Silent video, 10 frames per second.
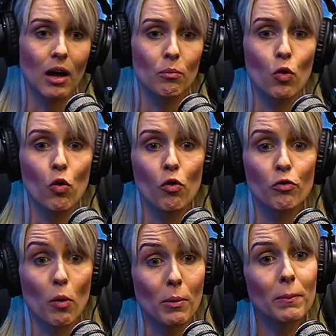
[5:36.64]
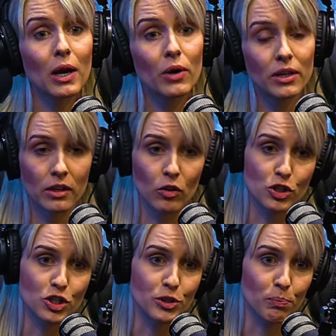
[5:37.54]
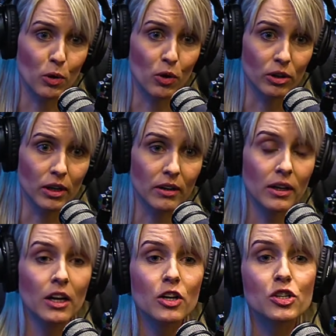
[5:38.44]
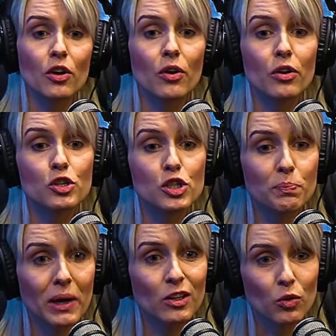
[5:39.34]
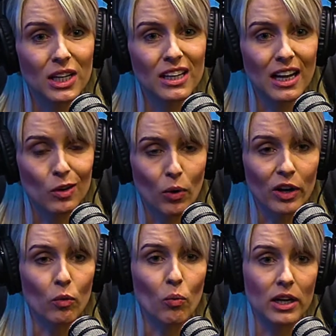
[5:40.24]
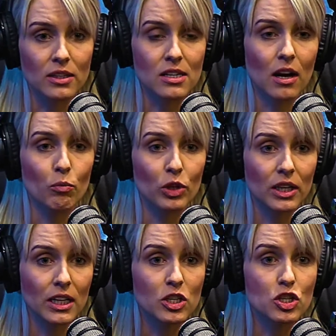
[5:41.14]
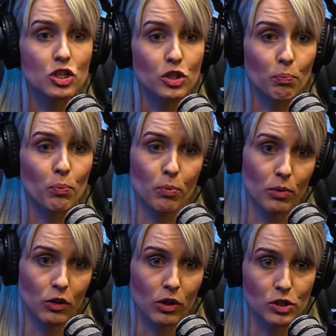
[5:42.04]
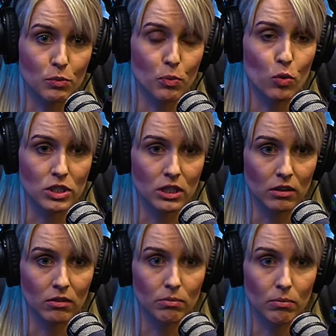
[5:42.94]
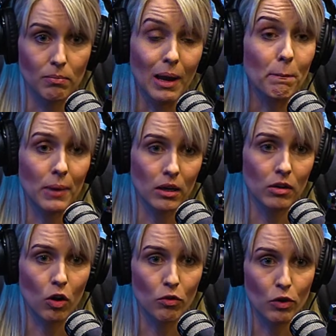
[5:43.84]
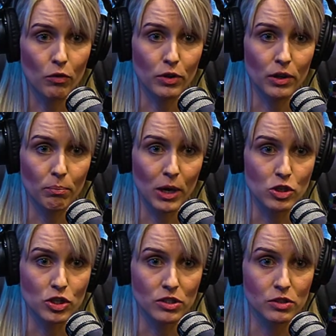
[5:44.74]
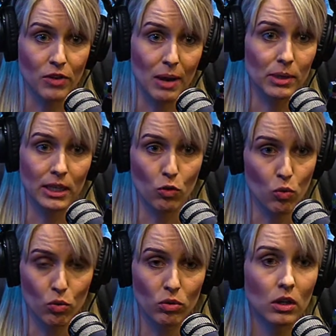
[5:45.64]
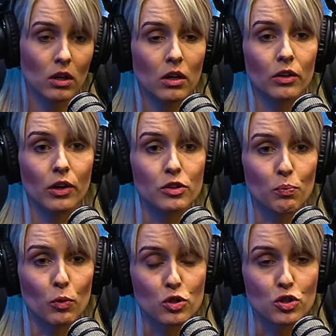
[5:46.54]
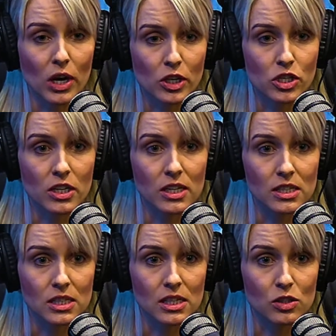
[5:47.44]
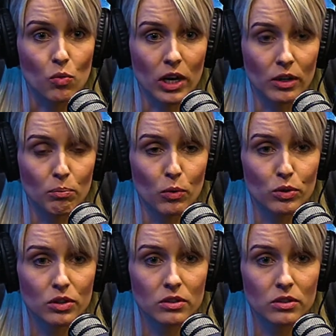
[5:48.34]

or from a parent and not just a partner. So to spend really that one-on-one time with each supporting member of the patient's family or support structure is quite important.